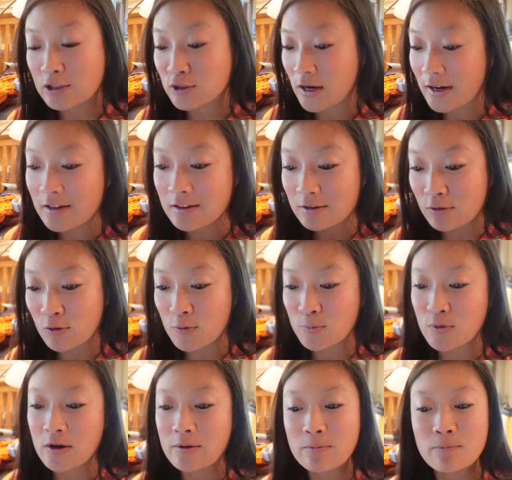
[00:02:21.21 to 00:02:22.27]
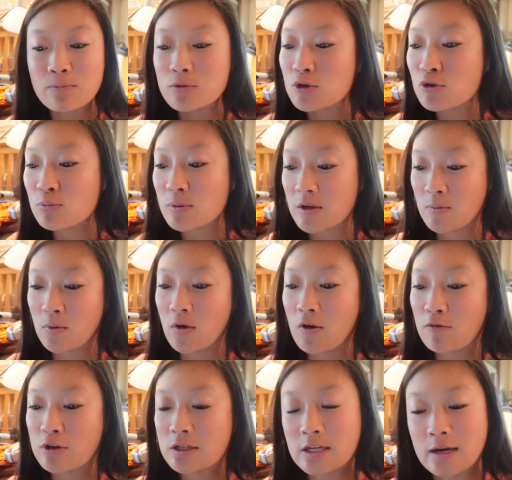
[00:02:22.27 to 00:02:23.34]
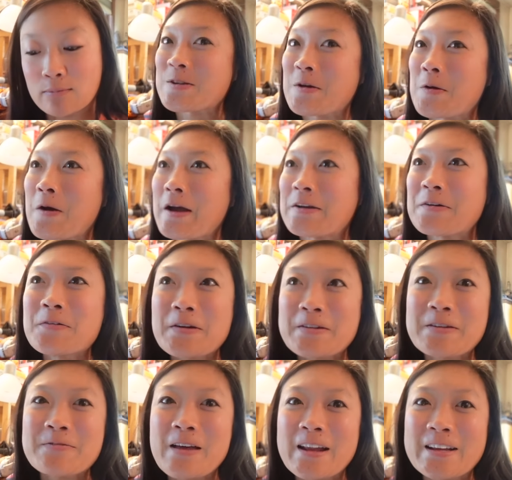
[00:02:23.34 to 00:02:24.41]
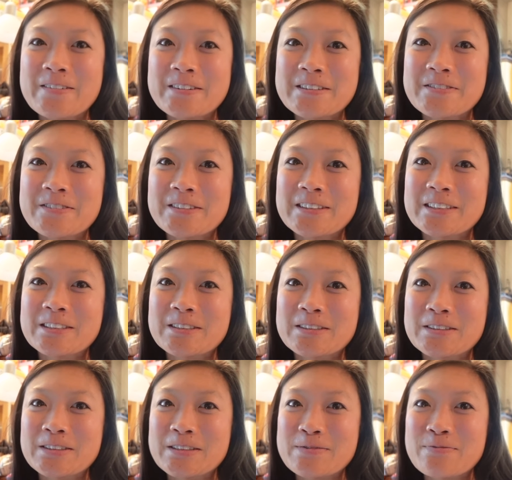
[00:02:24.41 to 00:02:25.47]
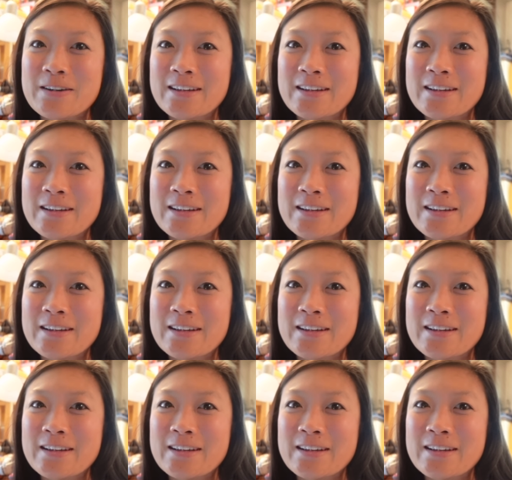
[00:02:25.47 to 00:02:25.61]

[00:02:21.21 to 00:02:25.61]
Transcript: try to incorporate new people every time, so I don't want anyone to feel excluded,